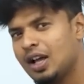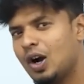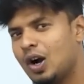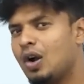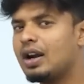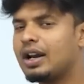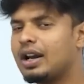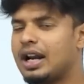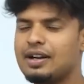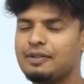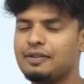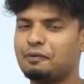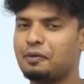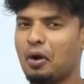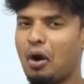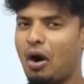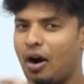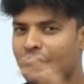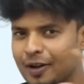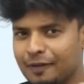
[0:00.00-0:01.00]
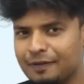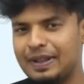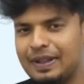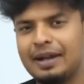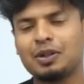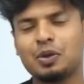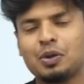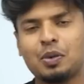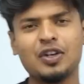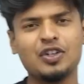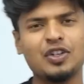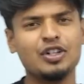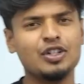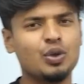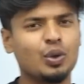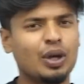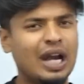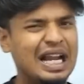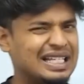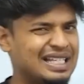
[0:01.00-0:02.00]
Alright, for all of that questions
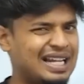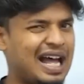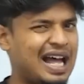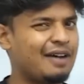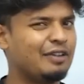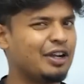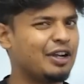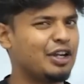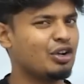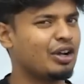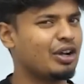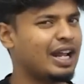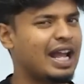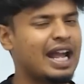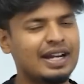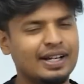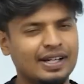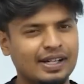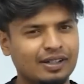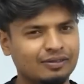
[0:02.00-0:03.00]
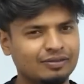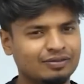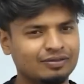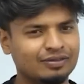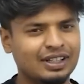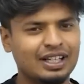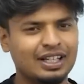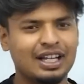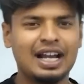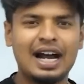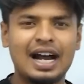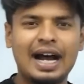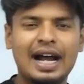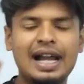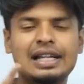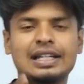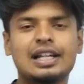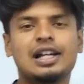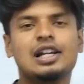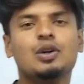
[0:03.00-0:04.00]
you guys are having in your head,
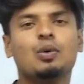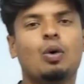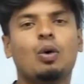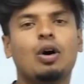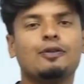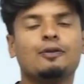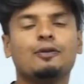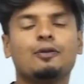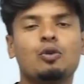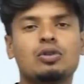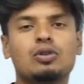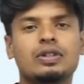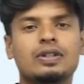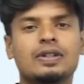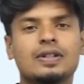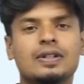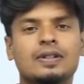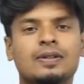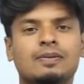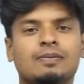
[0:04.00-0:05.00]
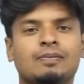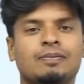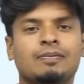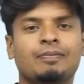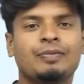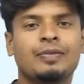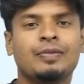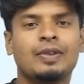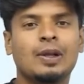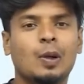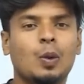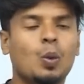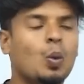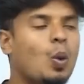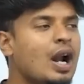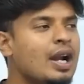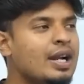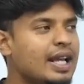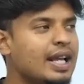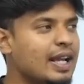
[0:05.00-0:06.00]
I'll tell you what force is.
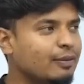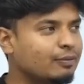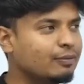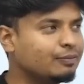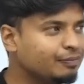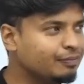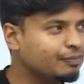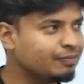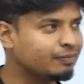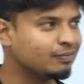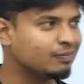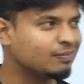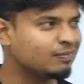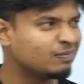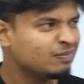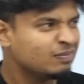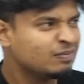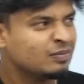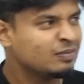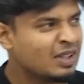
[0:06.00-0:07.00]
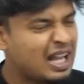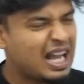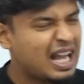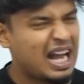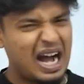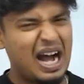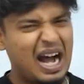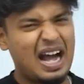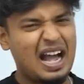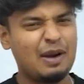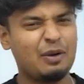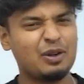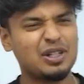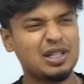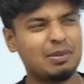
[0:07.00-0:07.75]
One day, I was